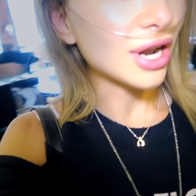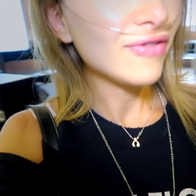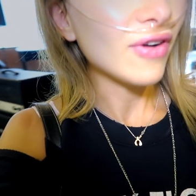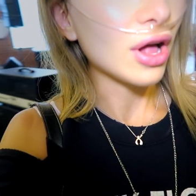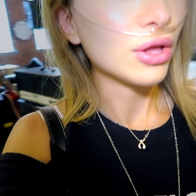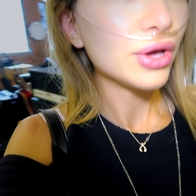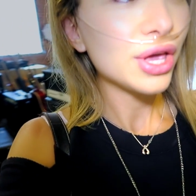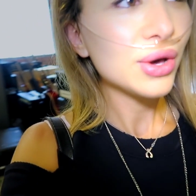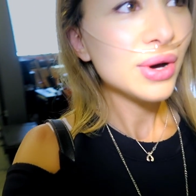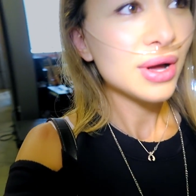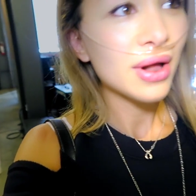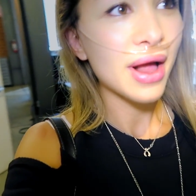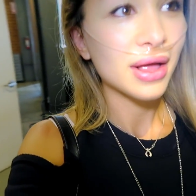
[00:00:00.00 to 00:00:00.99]
Should I follow you?
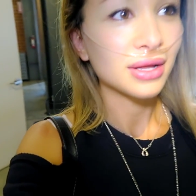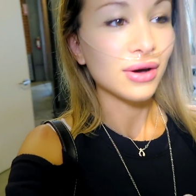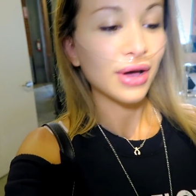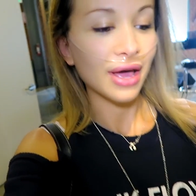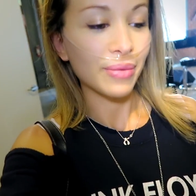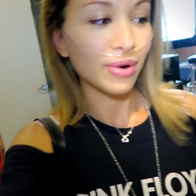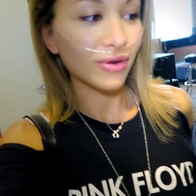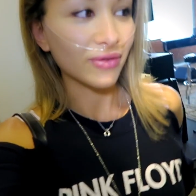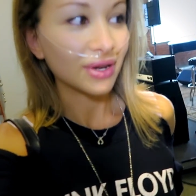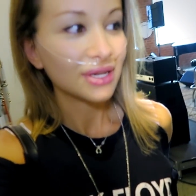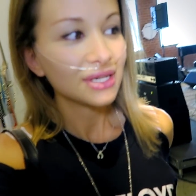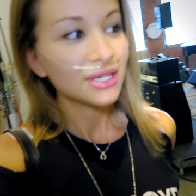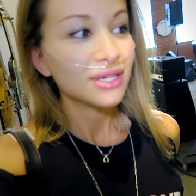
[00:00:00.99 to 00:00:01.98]
Yeah. Okay,
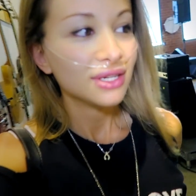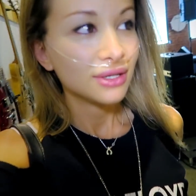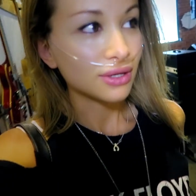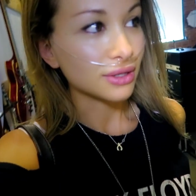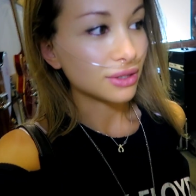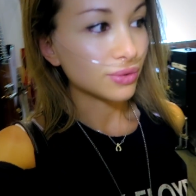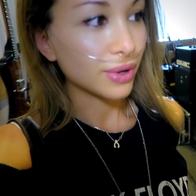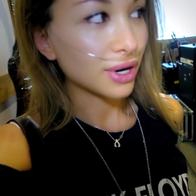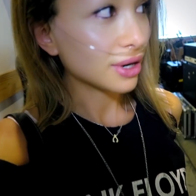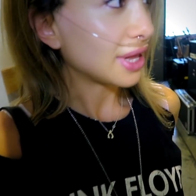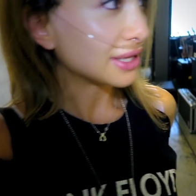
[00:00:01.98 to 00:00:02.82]
perfect. So it's where